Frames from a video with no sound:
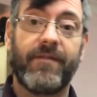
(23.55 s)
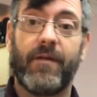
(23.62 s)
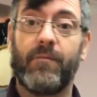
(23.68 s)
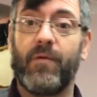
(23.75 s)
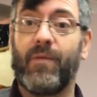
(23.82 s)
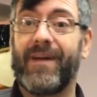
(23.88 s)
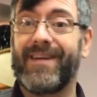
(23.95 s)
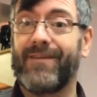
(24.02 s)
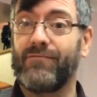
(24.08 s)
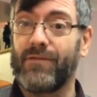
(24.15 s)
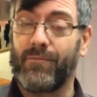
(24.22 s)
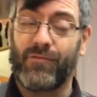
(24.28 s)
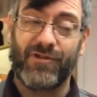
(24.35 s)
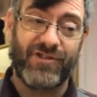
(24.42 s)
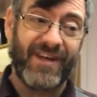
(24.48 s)
then we went down to
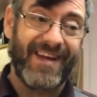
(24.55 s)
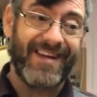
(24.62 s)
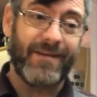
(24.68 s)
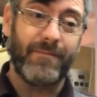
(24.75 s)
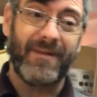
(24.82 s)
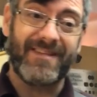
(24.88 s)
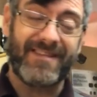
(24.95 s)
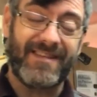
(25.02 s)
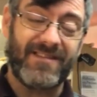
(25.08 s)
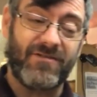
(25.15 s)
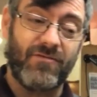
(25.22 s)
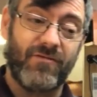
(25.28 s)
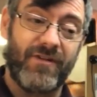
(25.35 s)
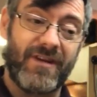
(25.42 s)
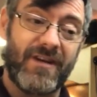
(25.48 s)
Bridgend
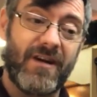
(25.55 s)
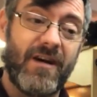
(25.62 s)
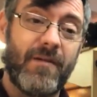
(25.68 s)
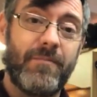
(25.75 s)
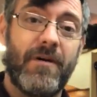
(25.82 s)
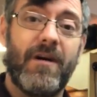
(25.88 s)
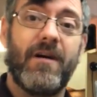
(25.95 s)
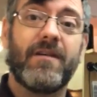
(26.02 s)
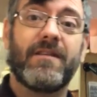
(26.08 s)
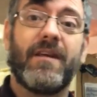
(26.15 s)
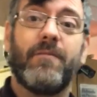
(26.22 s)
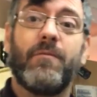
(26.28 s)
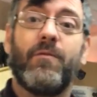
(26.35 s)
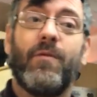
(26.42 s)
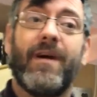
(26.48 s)
multi-storey car park,
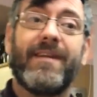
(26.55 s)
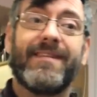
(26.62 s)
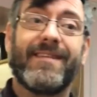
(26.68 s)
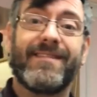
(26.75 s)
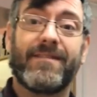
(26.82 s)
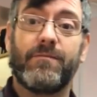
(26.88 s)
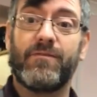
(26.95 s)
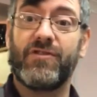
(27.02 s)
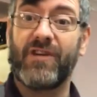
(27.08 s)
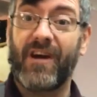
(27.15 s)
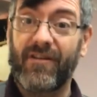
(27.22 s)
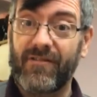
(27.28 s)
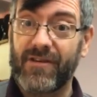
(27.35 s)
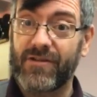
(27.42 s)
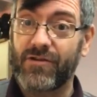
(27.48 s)
then we went down some
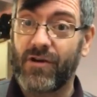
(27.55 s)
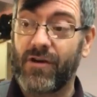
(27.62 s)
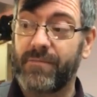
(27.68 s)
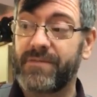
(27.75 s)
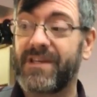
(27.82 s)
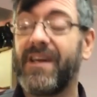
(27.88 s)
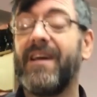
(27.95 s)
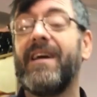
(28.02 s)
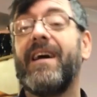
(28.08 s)
charity shops,